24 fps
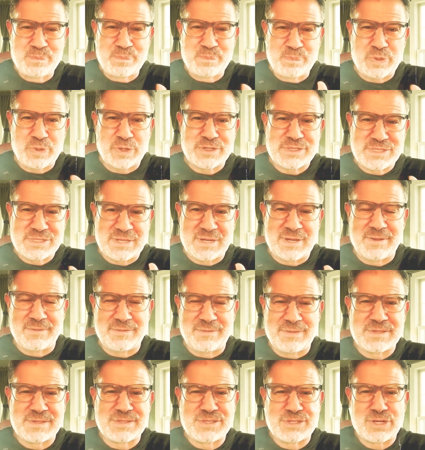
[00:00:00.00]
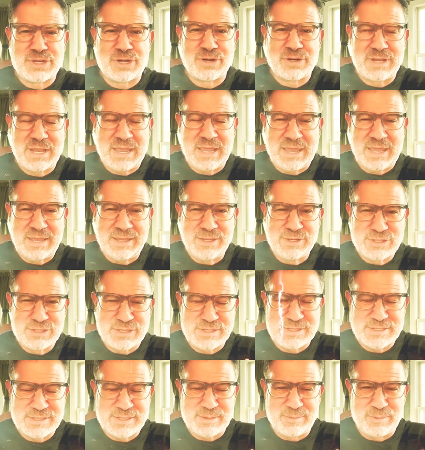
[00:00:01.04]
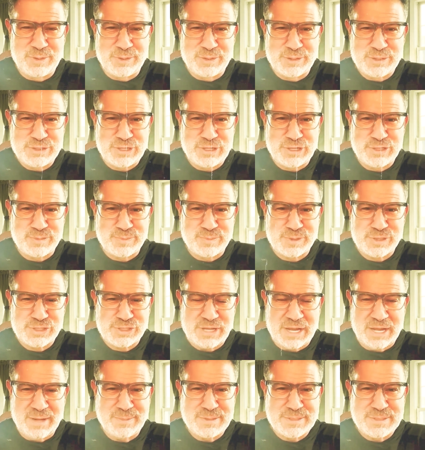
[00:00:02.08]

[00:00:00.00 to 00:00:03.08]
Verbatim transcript: person of a certain age that's similar to Judge Merchan.